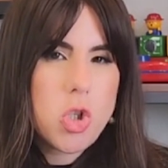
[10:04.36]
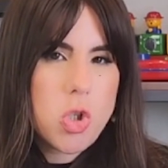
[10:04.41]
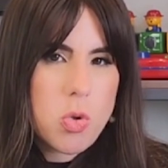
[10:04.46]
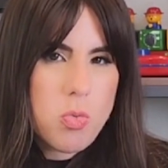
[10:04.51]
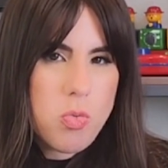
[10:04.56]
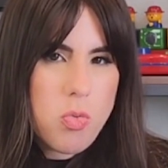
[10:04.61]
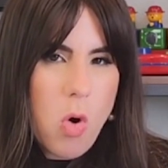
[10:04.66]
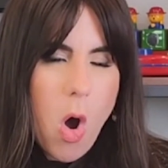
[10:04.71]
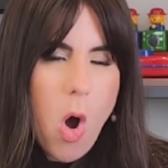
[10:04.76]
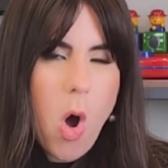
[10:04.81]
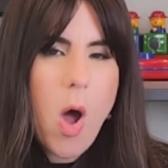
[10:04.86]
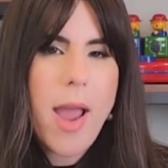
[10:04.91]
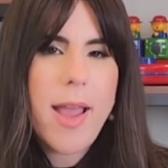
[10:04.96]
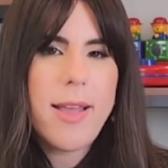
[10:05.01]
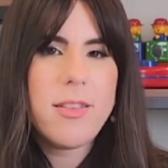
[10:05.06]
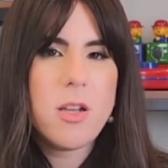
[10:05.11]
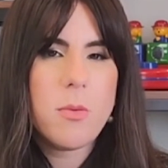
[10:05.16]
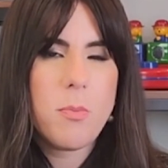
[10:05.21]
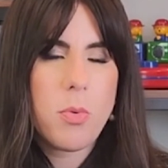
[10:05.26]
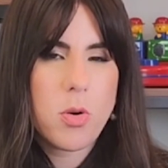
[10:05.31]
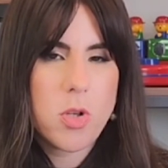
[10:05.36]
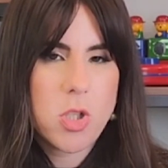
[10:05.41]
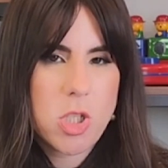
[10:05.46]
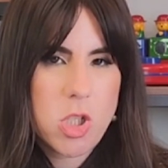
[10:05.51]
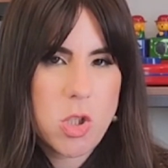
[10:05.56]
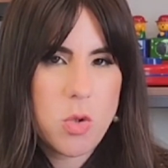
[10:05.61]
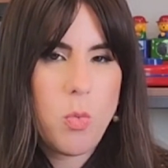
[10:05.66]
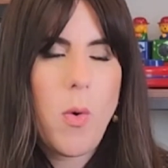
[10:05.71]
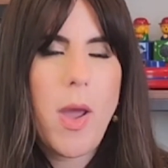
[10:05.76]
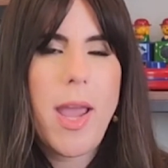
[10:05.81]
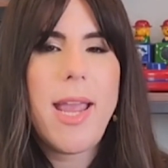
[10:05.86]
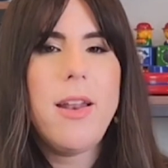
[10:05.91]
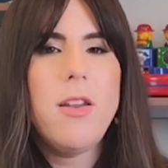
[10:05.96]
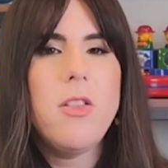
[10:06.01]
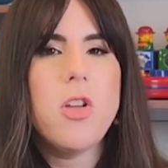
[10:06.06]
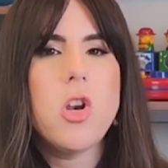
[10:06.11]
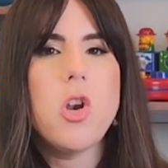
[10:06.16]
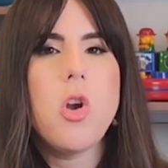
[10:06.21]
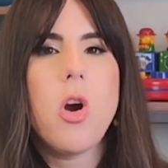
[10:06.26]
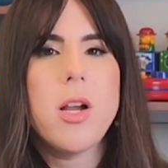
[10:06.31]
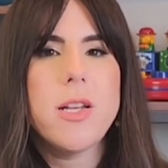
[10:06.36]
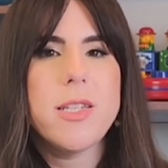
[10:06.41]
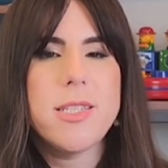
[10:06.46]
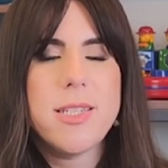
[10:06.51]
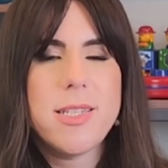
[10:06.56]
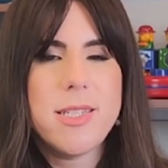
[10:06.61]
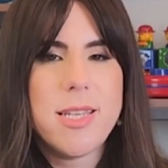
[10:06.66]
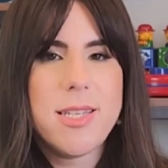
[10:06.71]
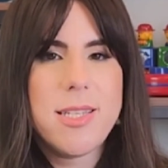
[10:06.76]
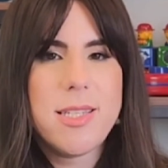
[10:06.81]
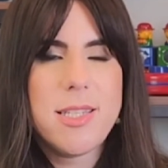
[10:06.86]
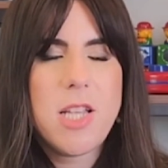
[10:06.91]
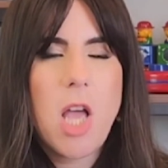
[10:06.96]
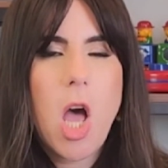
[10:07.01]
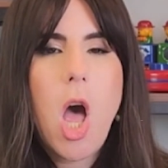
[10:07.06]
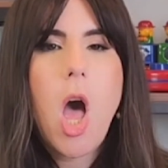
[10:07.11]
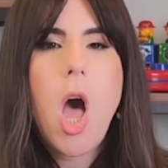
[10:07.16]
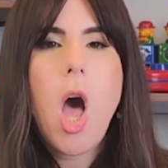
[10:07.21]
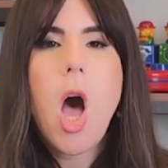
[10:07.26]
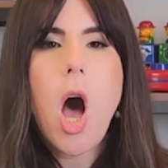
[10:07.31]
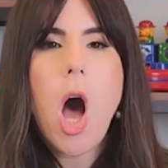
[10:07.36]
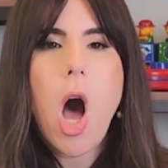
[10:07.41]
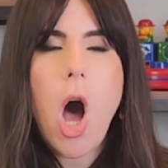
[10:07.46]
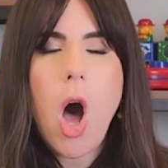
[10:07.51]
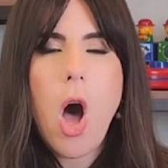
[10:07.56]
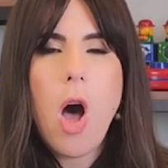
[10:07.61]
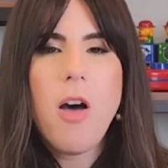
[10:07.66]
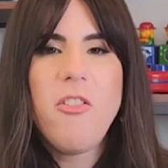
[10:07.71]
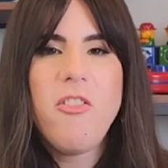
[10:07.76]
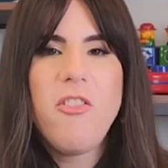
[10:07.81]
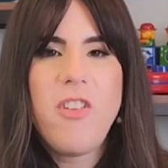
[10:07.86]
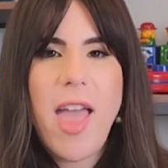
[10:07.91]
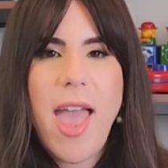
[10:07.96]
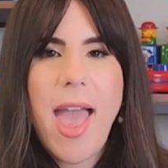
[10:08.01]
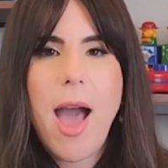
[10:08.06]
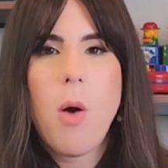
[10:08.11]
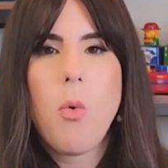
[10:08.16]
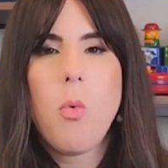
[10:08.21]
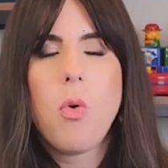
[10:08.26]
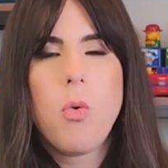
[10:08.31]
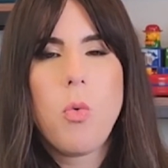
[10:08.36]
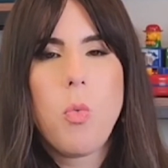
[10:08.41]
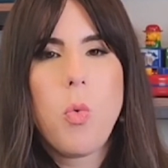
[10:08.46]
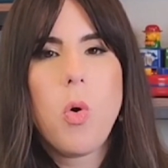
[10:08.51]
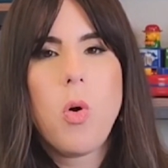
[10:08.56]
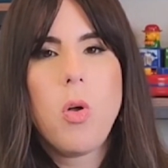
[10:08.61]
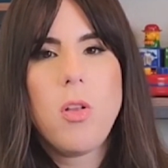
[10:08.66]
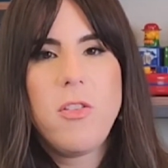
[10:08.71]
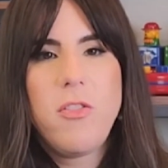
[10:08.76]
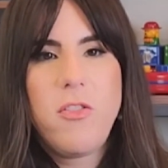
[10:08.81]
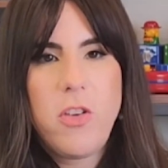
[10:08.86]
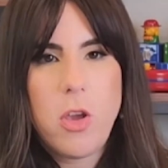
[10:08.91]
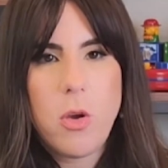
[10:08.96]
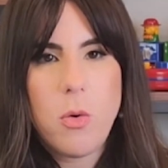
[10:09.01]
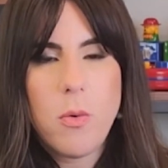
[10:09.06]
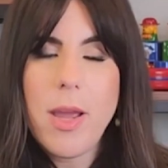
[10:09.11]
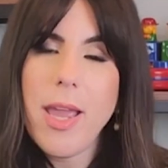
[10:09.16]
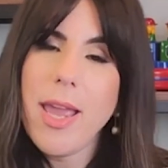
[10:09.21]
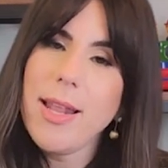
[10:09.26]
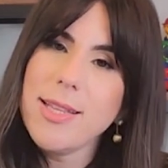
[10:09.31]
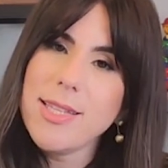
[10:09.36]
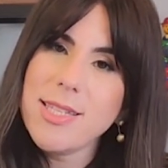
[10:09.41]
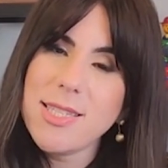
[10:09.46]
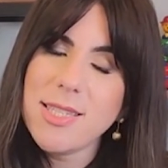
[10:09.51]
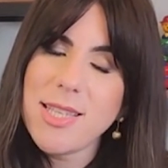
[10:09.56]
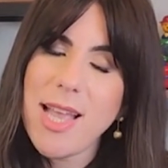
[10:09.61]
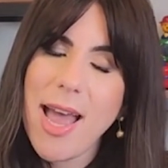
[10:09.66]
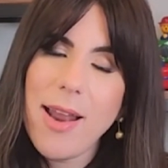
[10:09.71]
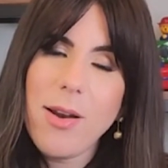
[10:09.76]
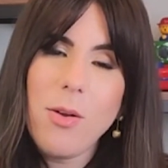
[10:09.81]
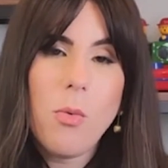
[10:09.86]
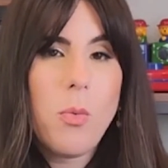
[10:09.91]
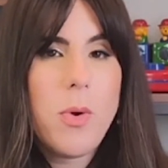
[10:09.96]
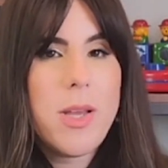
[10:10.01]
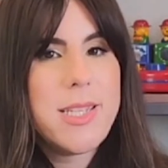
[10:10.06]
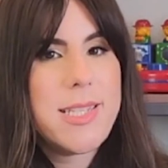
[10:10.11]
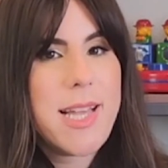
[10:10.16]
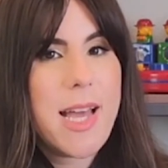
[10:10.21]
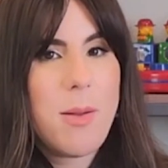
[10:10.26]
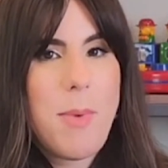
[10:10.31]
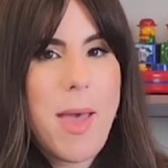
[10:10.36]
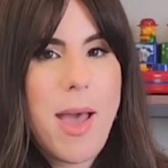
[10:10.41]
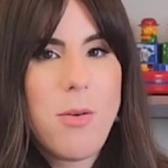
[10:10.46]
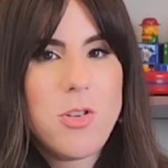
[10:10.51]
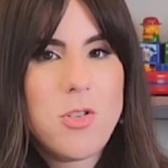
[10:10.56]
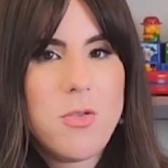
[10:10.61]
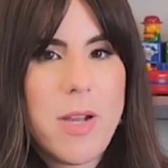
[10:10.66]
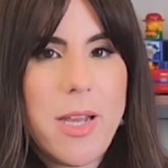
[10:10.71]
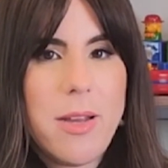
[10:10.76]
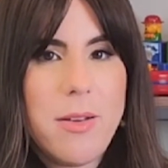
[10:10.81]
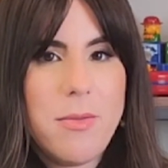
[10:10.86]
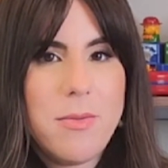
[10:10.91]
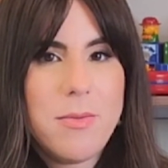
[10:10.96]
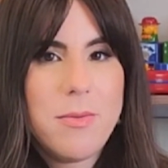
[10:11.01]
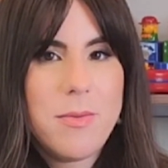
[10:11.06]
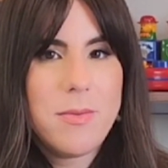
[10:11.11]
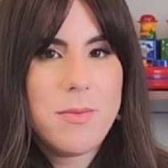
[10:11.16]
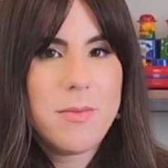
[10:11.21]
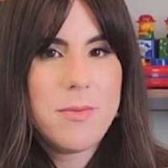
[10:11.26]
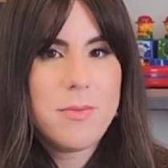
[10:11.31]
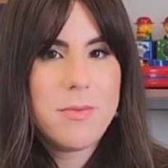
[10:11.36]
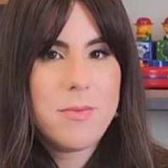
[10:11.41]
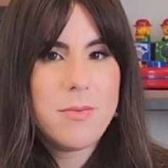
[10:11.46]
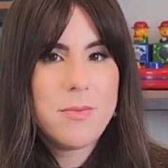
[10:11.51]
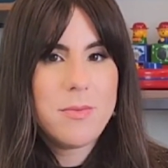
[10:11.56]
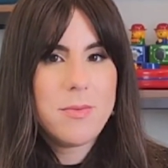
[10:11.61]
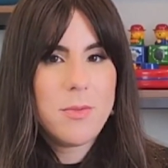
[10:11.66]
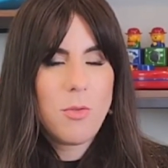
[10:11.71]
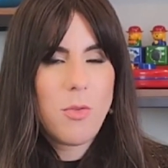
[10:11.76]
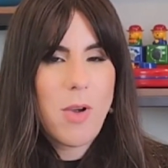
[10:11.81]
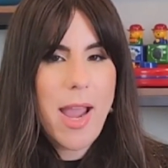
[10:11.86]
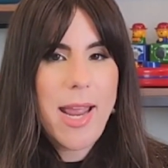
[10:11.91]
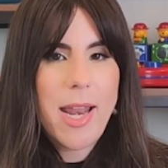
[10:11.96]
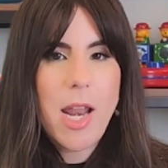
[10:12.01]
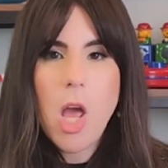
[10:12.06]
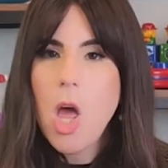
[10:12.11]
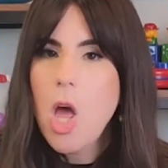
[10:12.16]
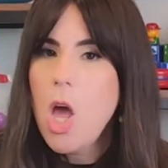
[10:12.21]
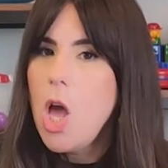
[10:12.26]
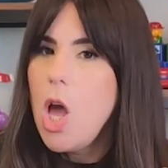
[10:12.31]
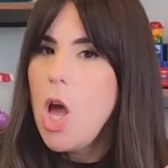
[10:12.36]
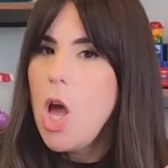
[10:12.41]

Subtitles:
try to persuade the narcissist of our worldview. Instead, we set a boundary, right?